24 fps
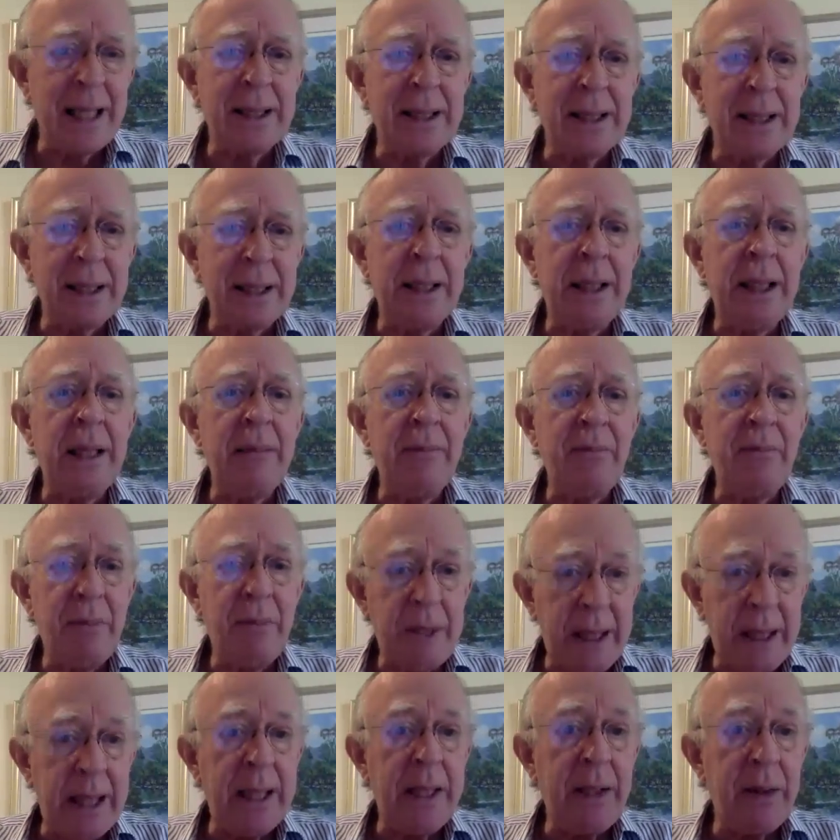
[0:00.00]
as the
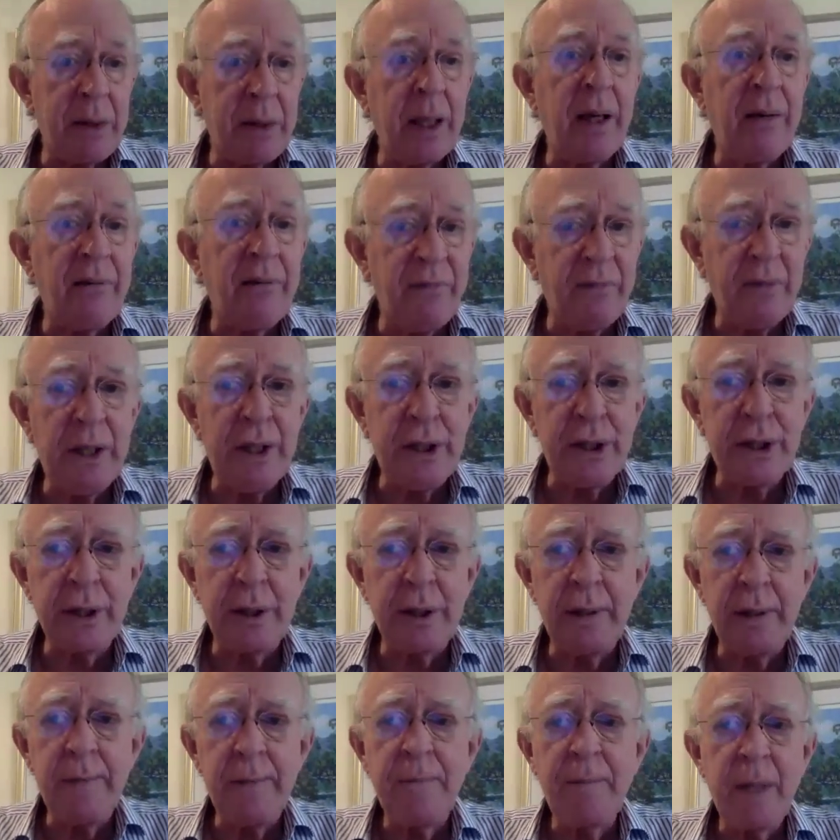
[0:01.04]
team in the
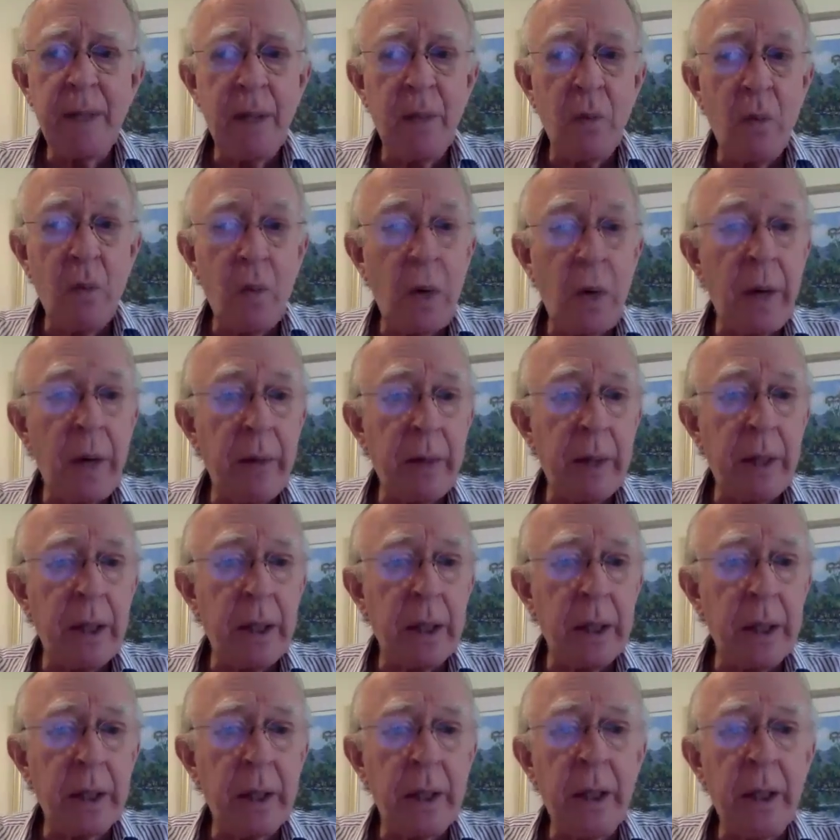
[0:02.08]
vision and where we're
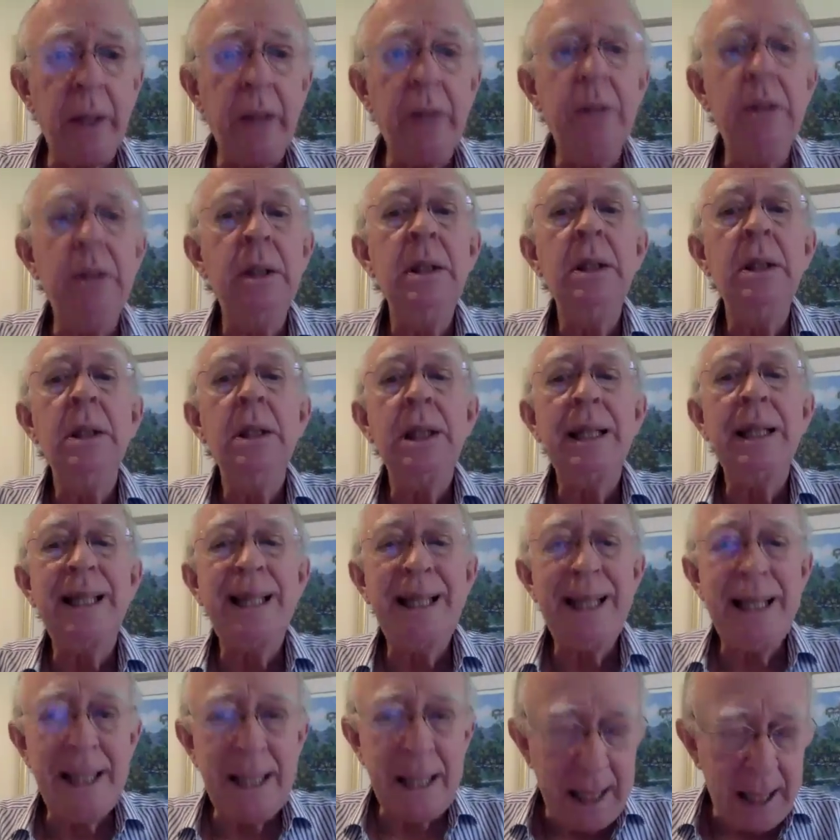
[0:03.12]
going to go,
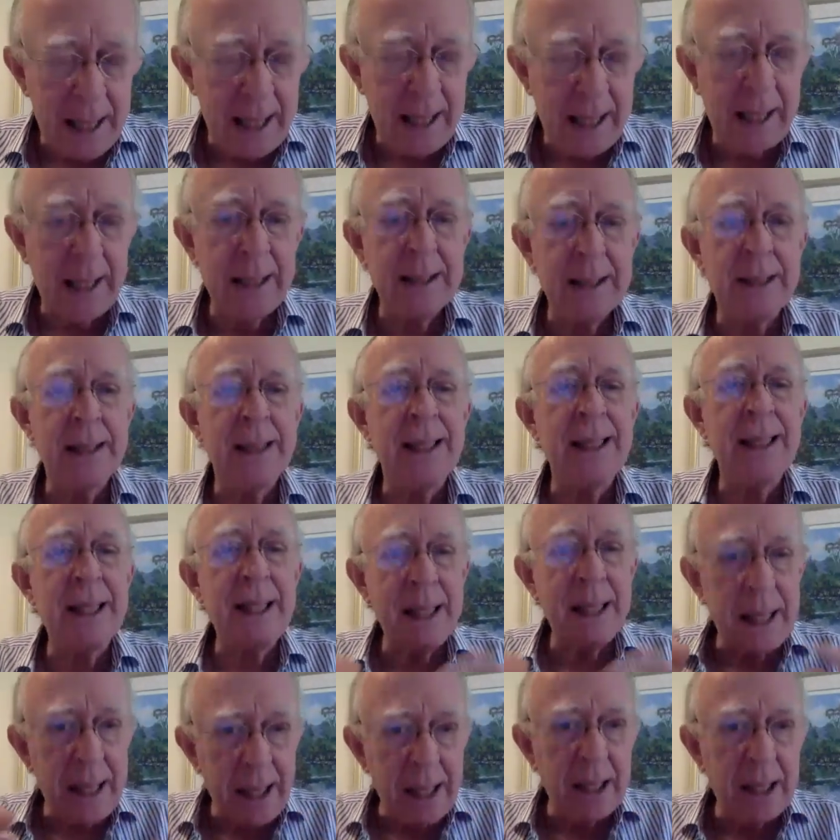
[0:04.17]
yes,
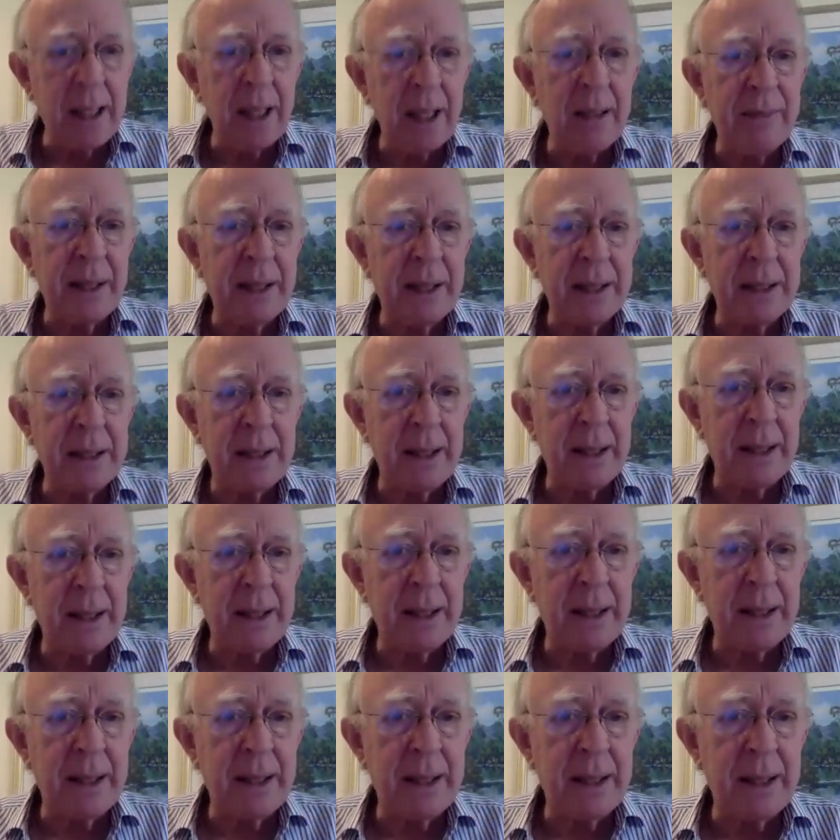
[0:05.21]
then I'm
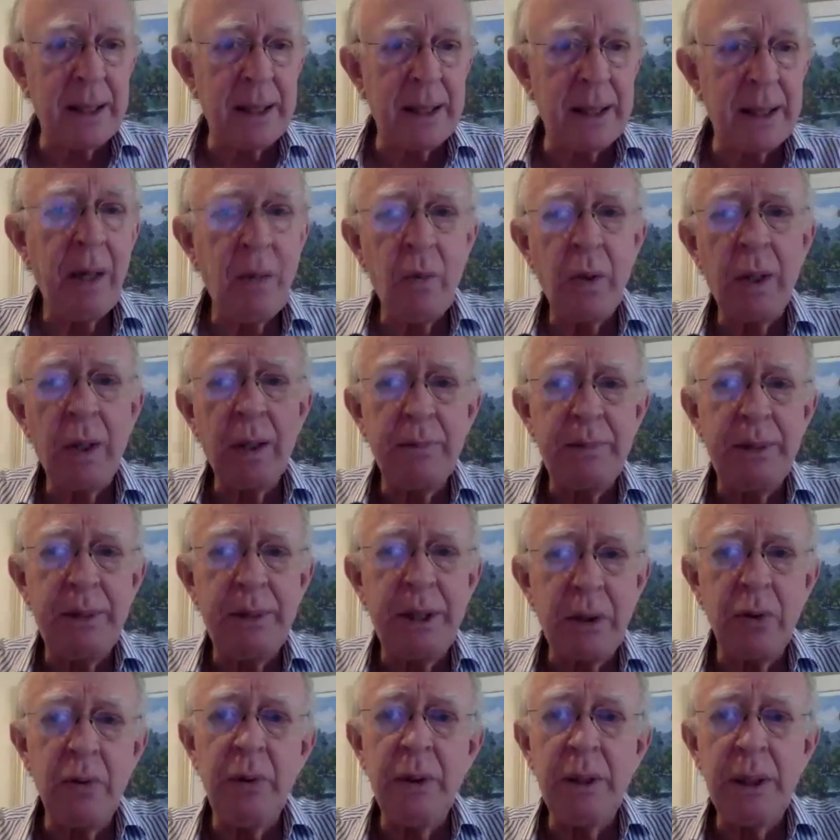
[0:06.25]
excited. I want to
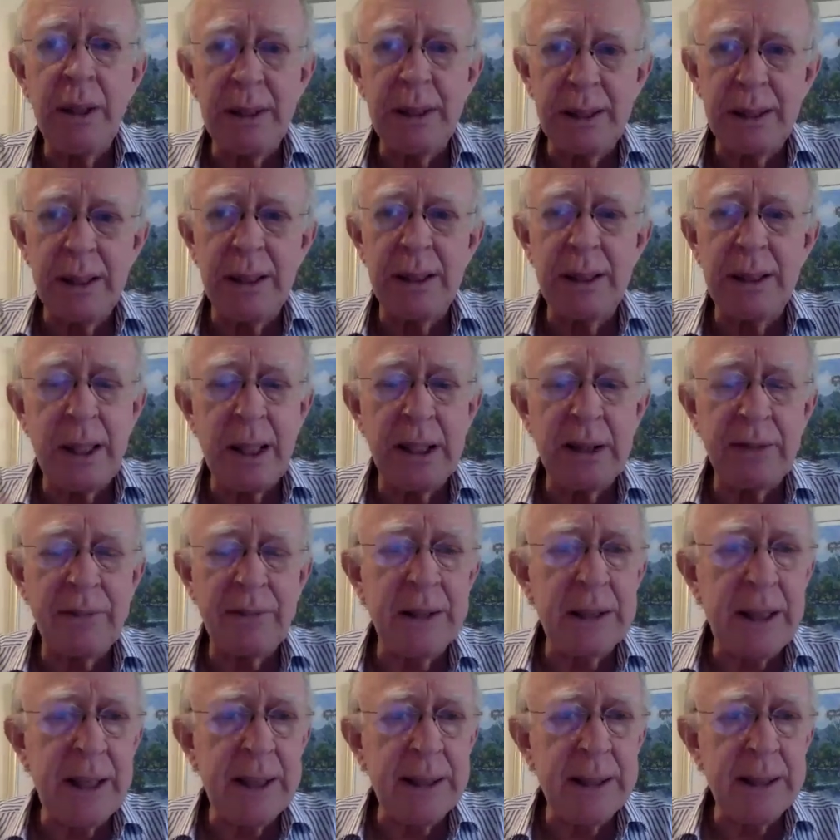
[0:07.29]
be doing this. This sounds
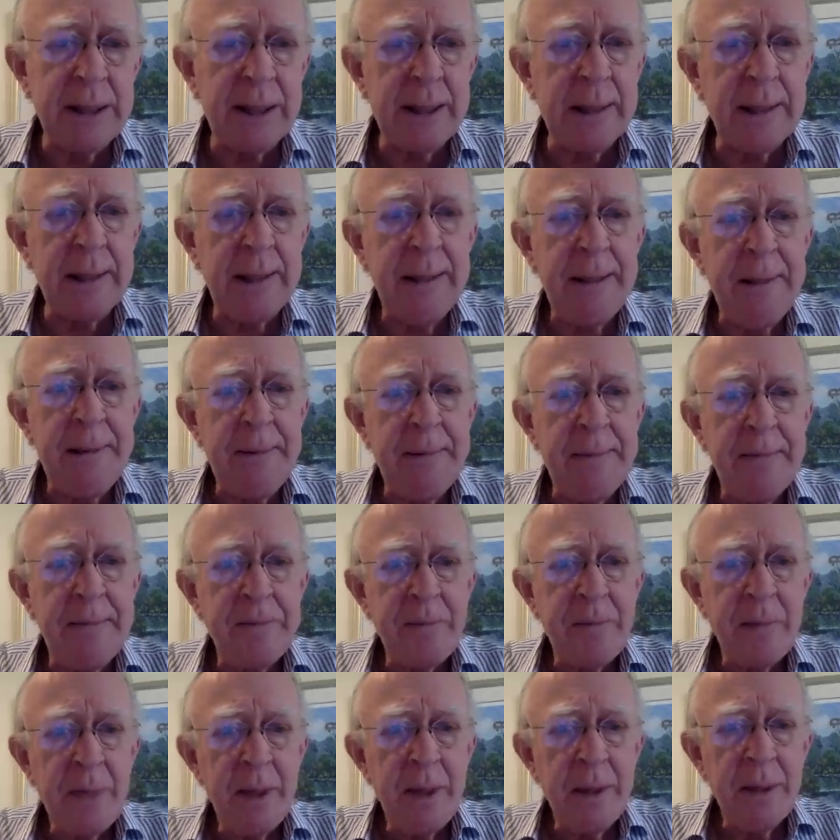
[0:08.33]
fantastic.
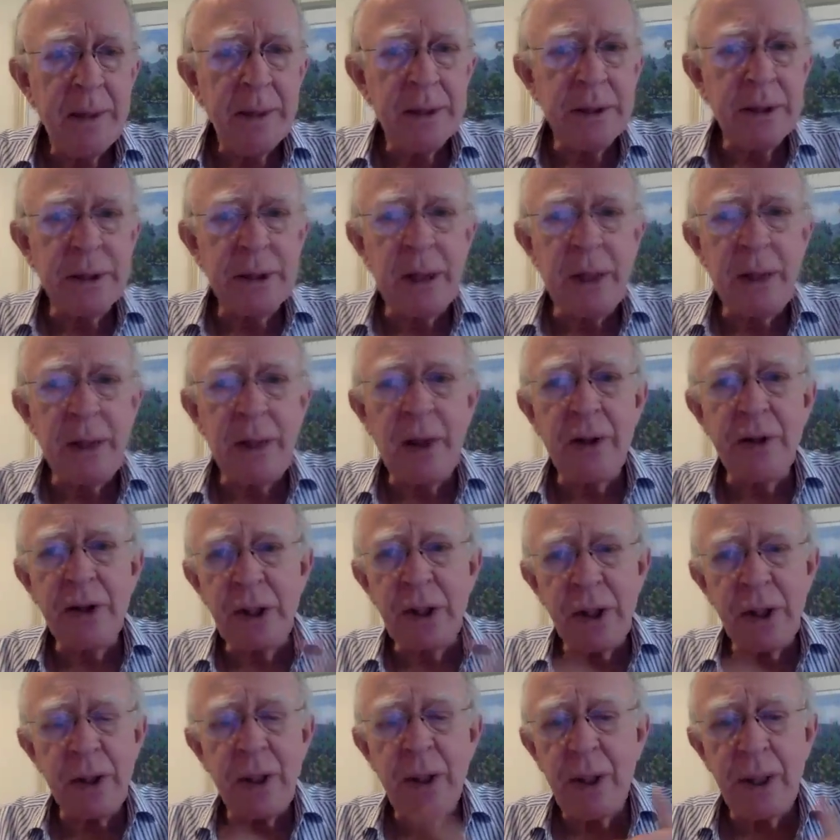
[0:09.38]
So the
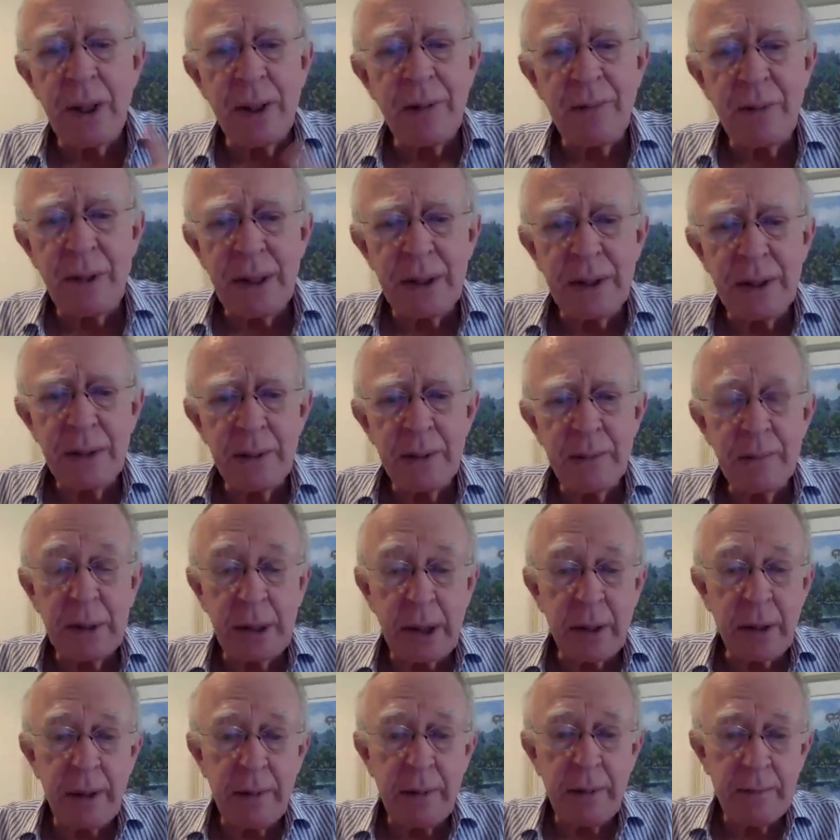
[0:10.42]
third,
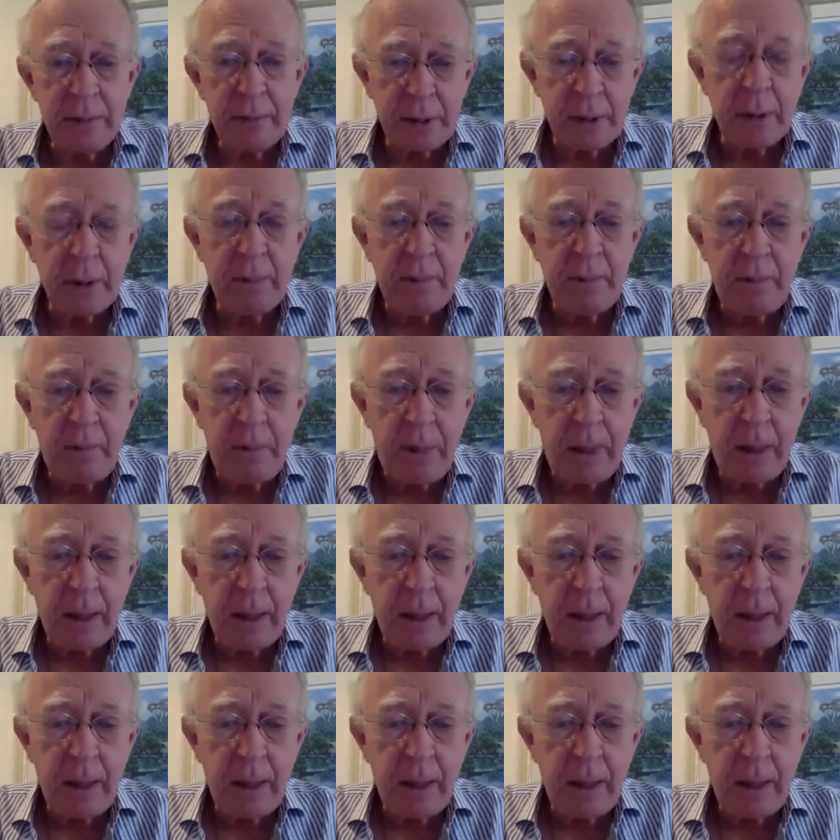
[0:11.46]
sorry.